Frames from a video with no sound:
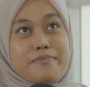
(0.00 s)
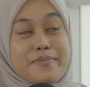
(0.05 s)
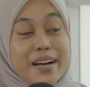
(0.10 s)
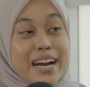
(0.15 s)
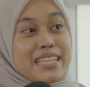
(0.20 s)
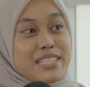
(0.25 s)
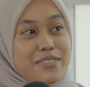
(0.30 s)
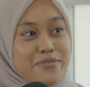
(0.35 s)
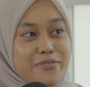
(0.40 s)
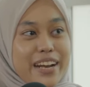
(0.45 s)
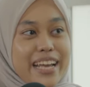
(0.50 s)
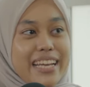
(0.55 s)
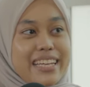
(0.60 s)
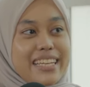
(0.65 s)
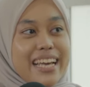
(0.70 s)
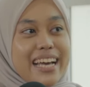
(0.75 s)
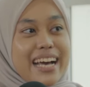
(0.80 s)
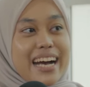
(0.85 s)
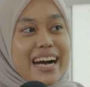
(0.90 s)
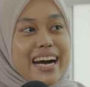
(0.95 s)
brother's
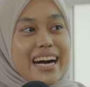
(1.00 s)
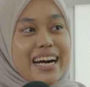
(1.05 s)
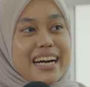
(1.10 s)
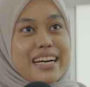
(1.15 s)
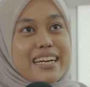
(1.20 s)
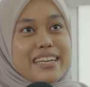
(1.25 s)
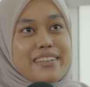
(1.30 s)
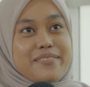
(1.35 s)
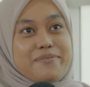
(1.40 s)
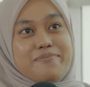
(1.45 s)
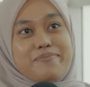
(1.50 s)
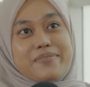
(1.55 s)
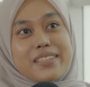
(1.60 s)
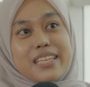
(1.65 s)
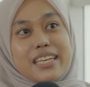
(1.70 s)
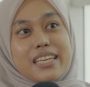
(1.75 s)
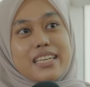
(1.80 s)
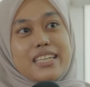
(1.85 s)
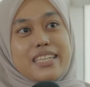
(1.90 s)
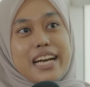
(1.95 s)
friend
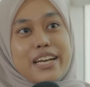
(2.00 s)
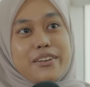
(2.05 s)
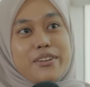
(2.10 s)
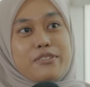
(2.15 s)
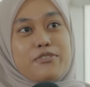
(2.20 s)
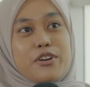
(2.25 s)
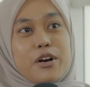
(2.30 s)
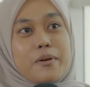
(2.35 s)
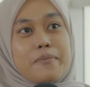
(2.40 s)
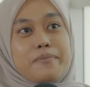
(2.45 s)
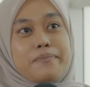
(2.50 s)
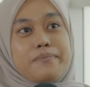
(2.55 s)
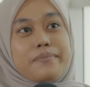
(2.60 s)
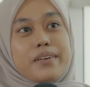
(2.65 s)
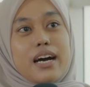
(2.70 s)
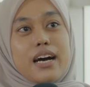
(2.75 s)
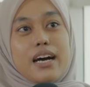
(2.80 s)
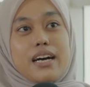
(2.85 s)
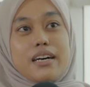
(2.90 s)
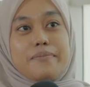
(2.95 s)
graduate from
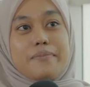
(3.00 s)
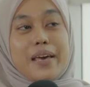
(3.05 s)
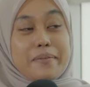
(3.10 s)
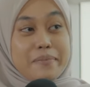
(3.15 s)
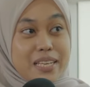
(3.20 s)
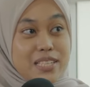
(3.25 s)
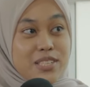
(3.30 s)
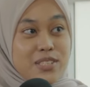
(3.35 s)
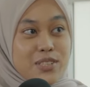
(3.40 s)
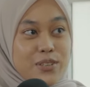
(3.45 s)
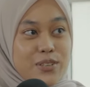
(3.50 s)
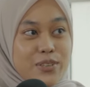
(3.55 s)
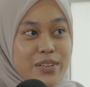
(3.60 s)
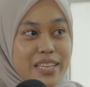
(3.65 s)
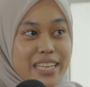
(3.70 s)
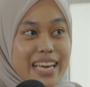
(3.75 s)
MSU,